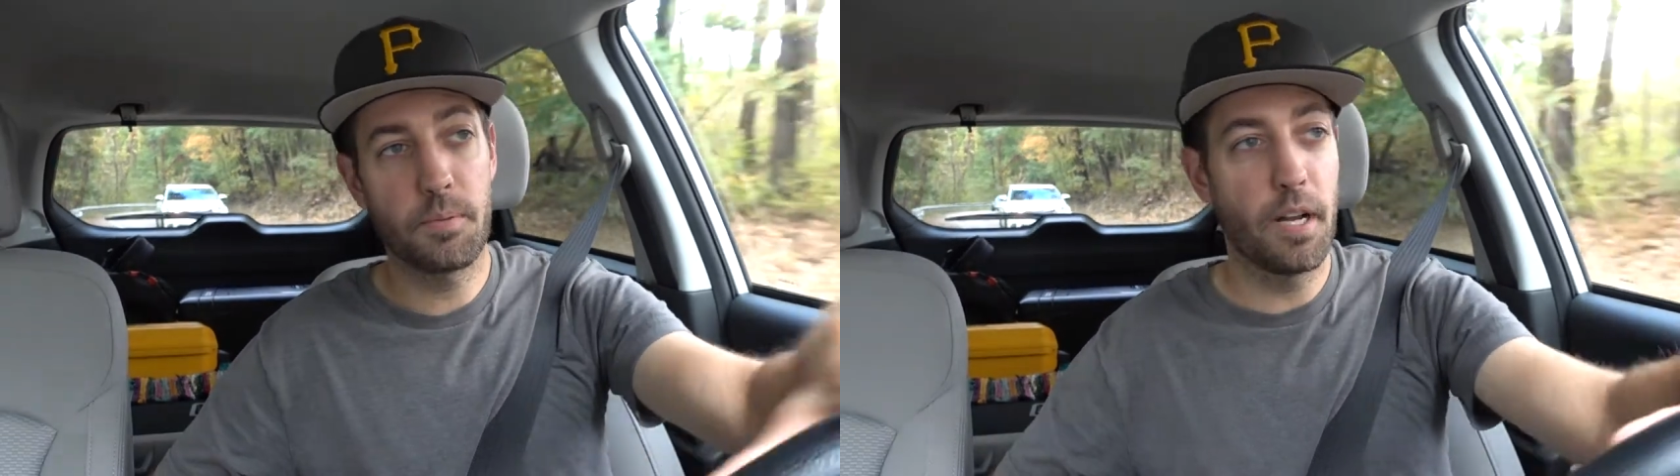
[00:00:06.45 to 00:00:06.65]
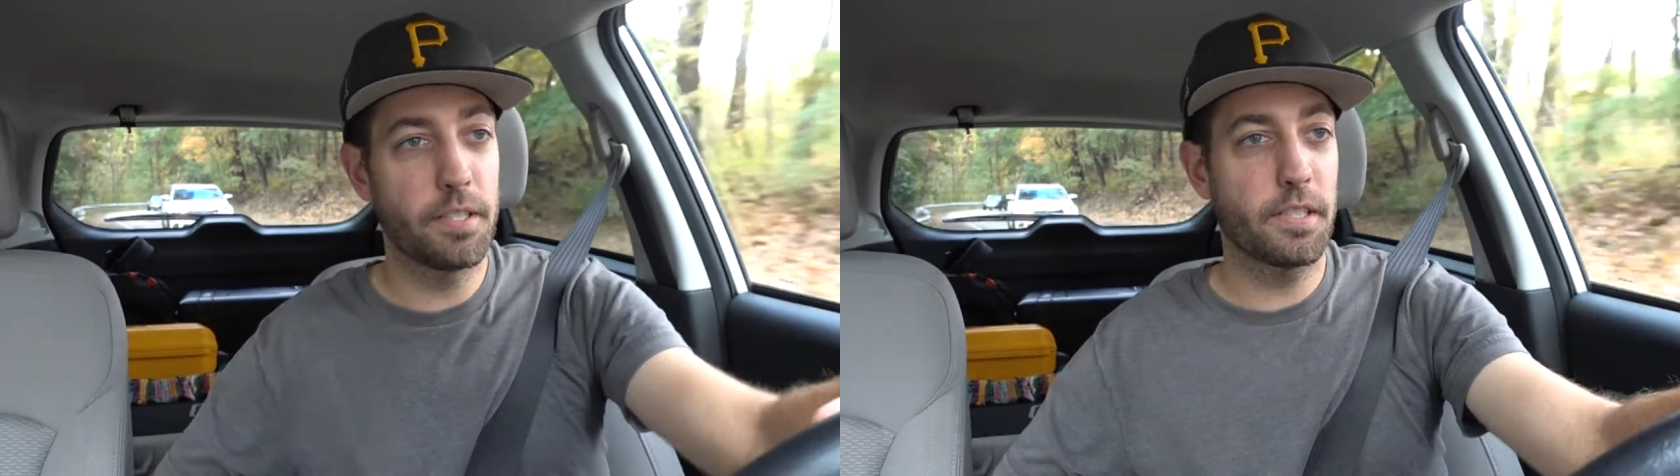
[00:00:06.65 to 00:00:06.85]

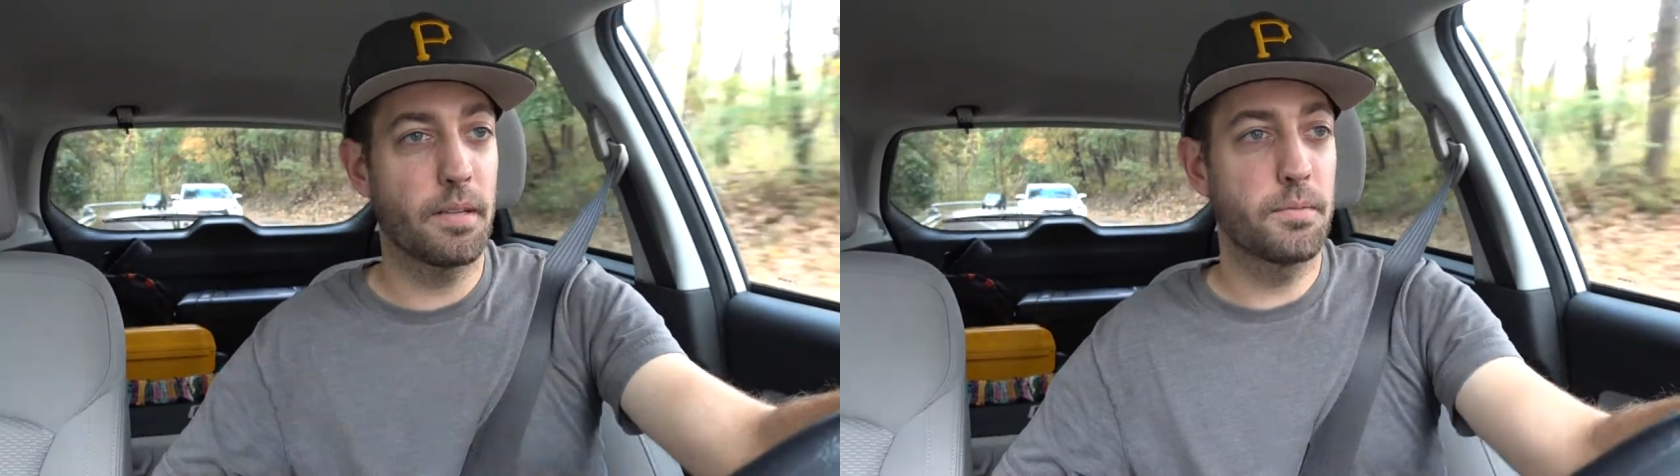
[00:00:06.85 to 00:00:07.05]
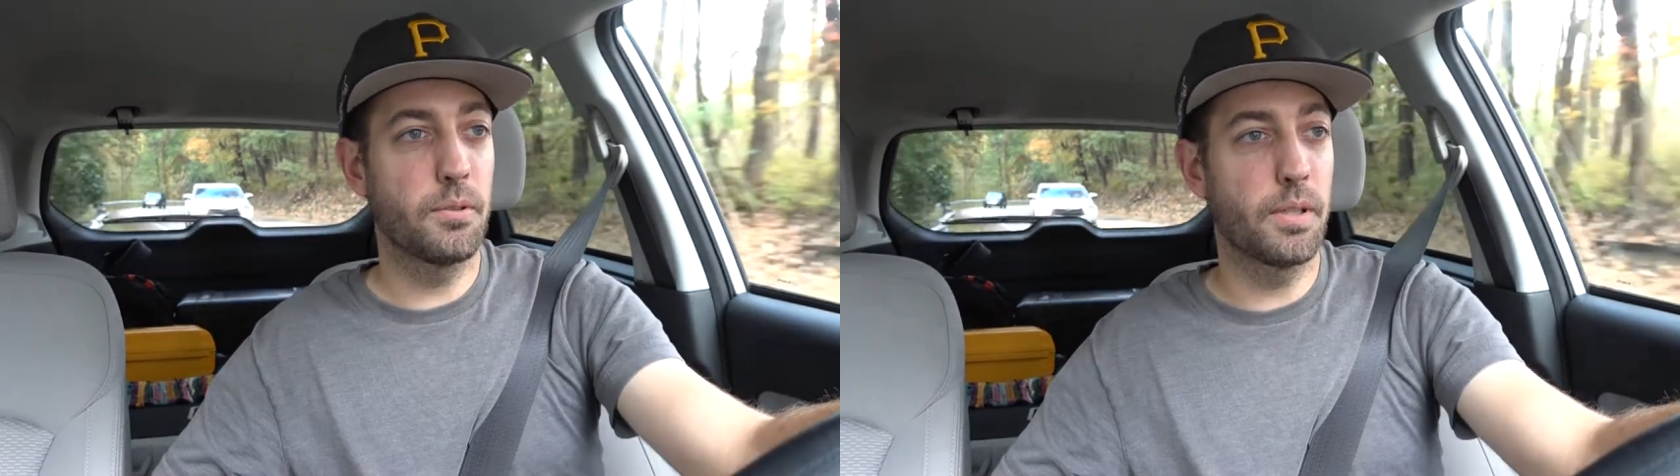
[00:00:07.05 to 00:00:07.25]
project
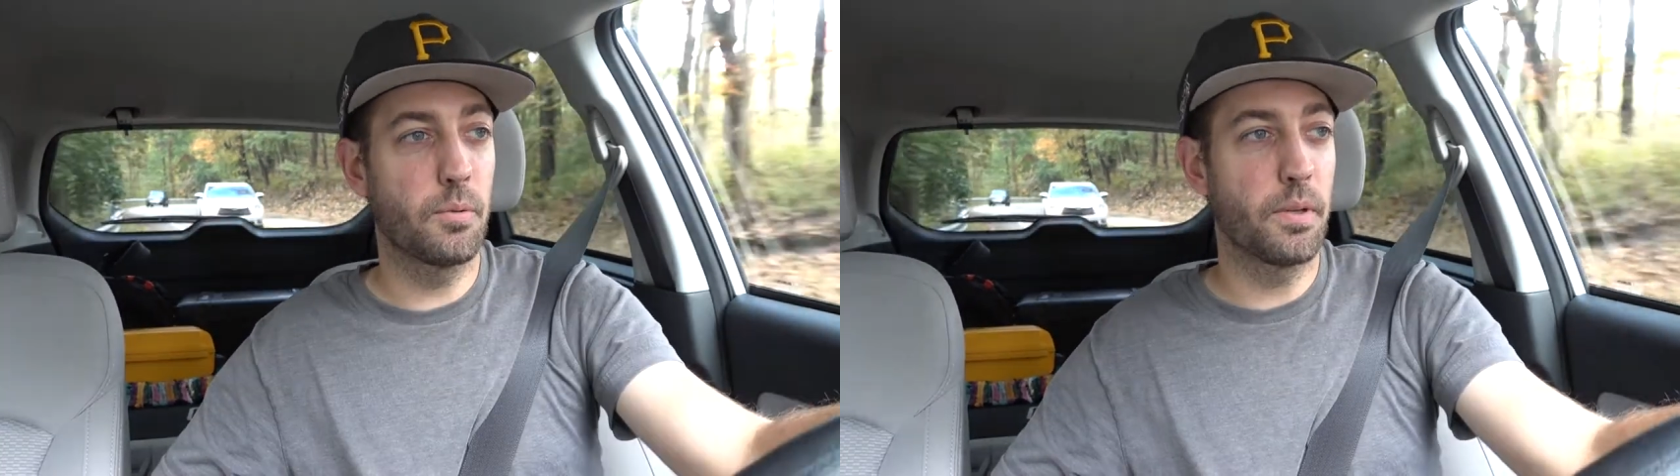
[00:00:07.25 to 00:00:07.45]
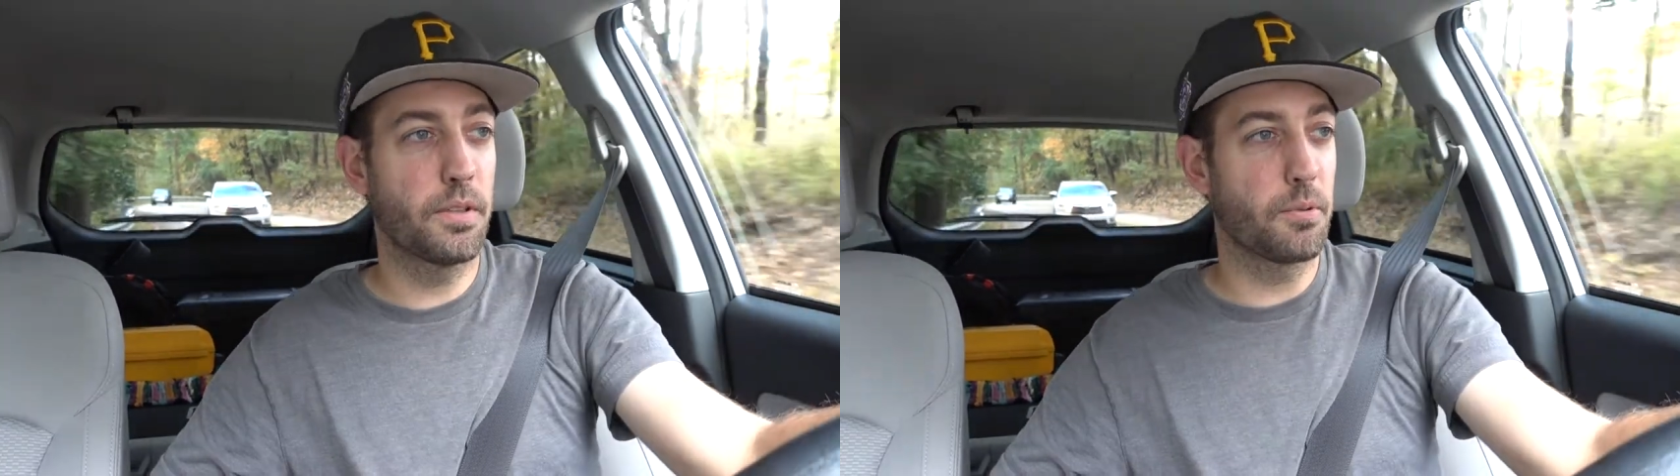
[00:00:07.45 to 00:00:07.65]
I'm doing
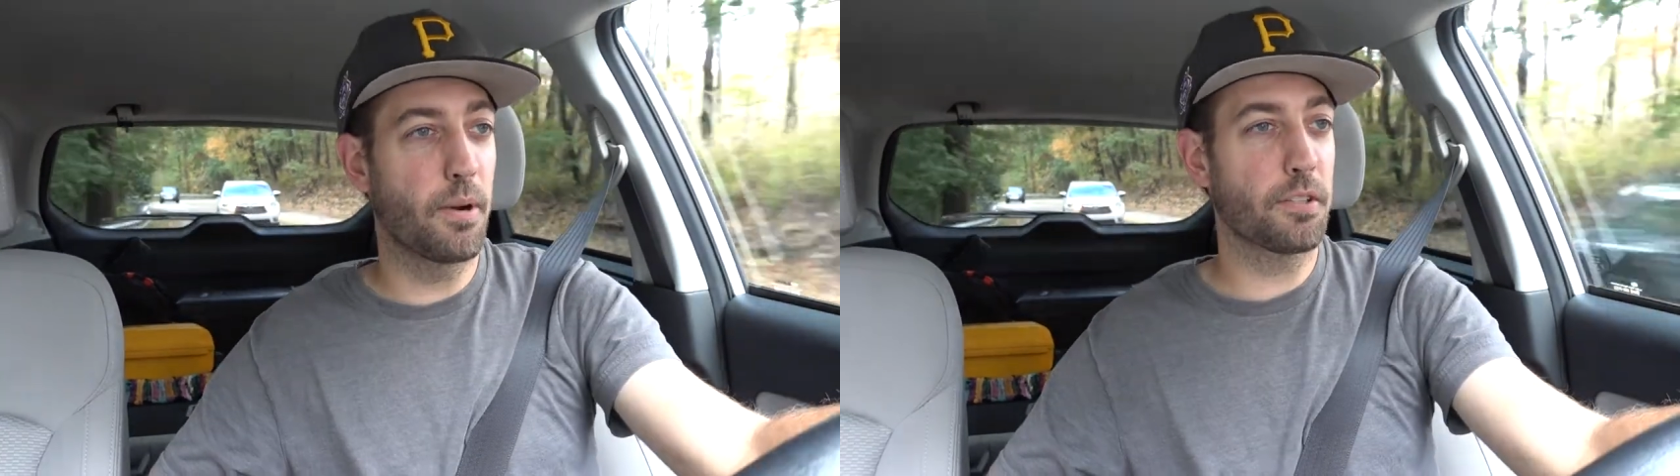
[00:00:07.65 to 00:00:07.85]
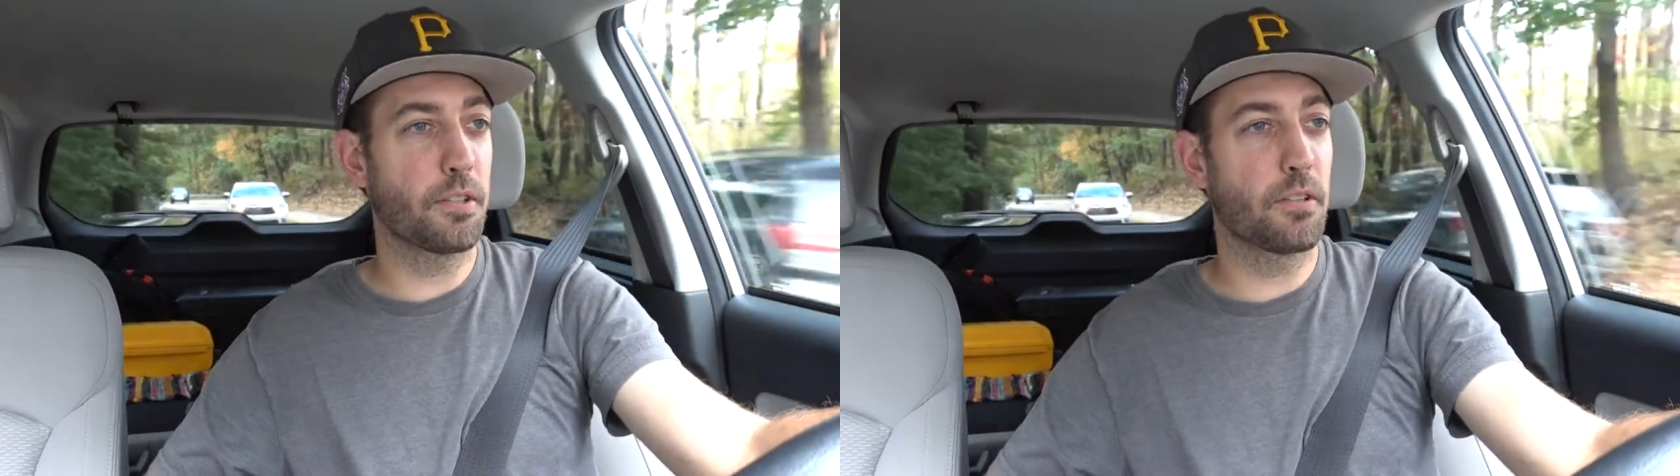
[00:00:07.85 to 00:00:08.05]
with
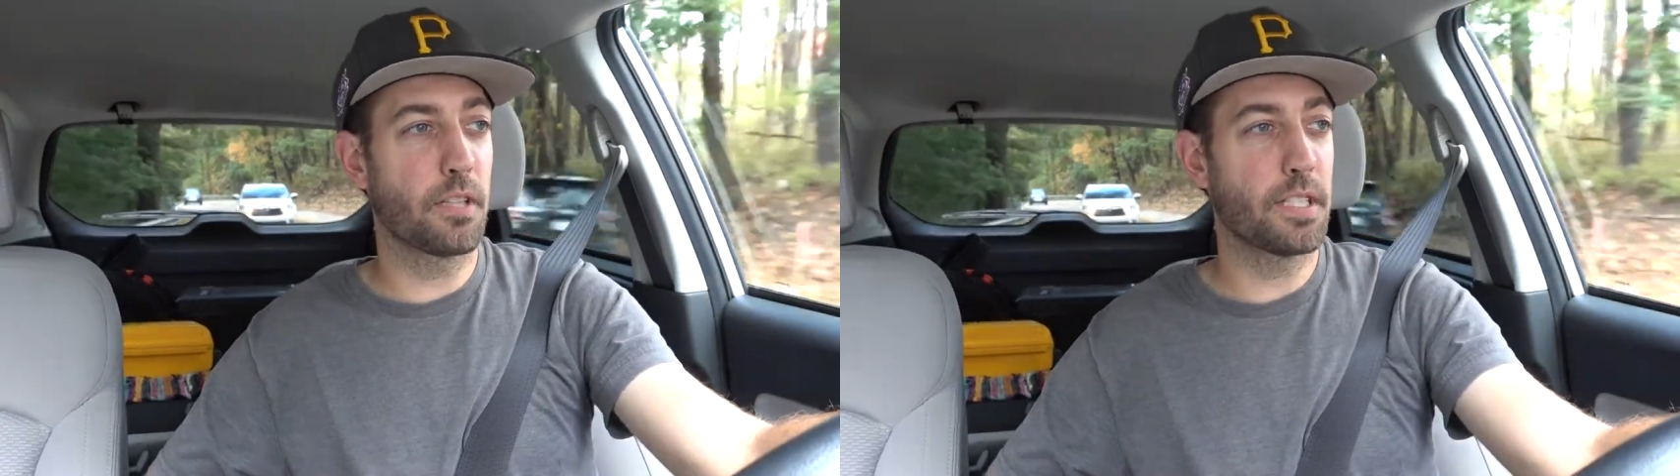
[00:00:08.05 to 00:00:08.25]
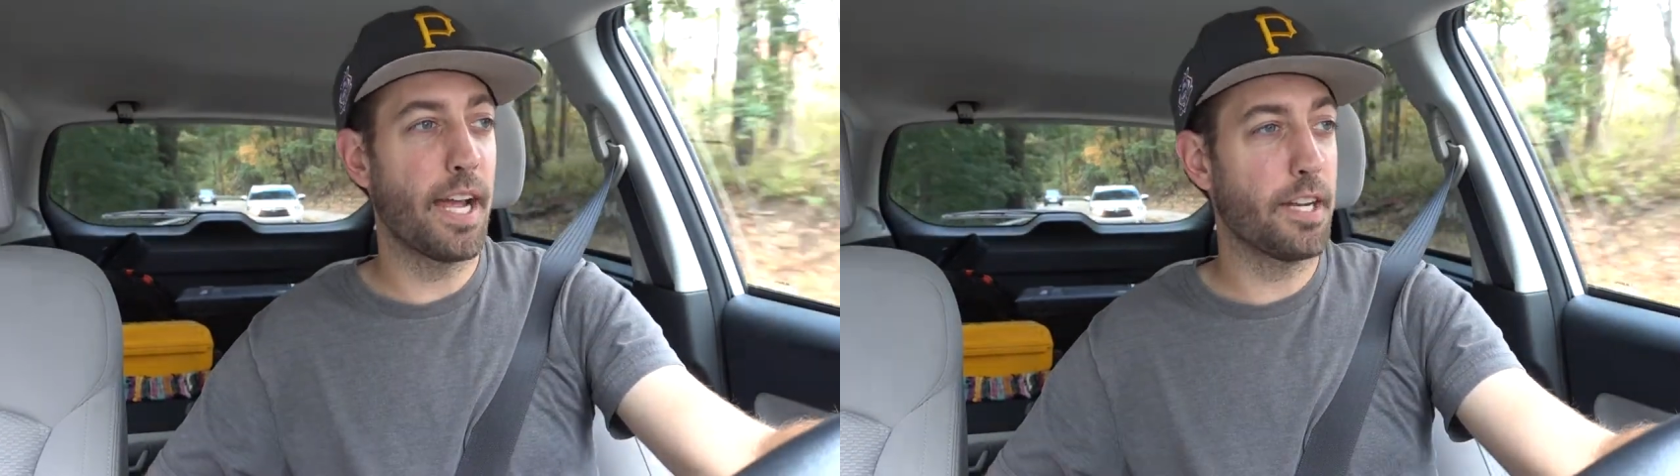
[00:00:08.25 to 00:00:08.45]
director
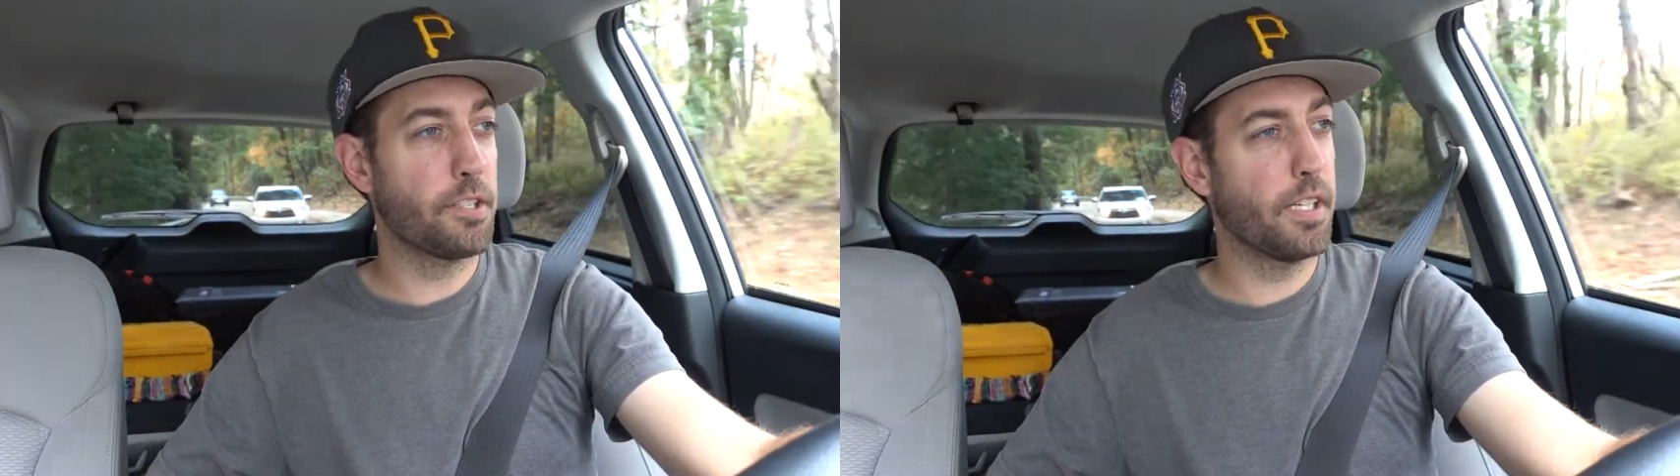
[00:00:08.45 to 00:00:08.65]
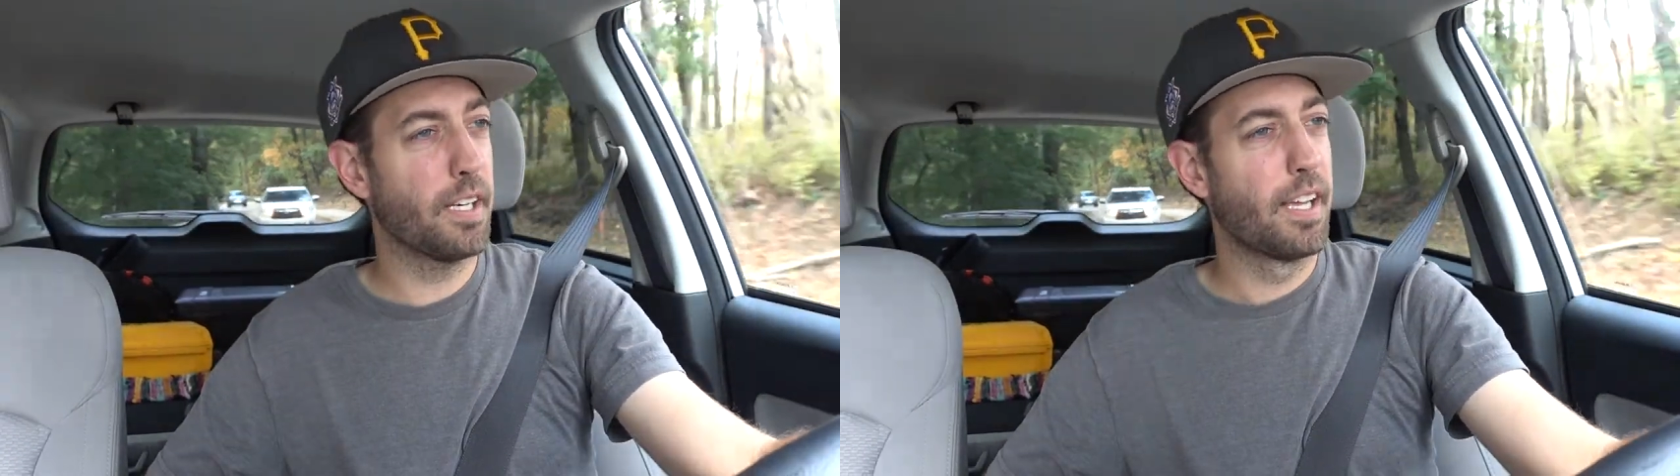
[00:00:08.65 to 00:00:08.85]
Chris
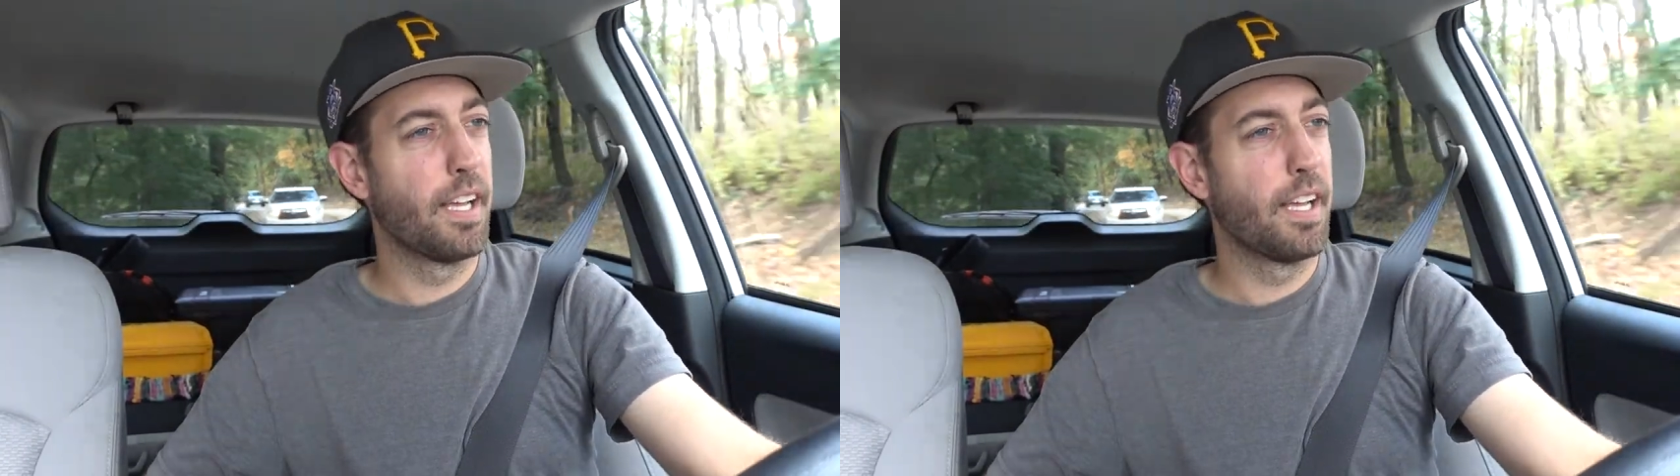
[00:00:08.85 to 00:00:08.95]
Hatchett.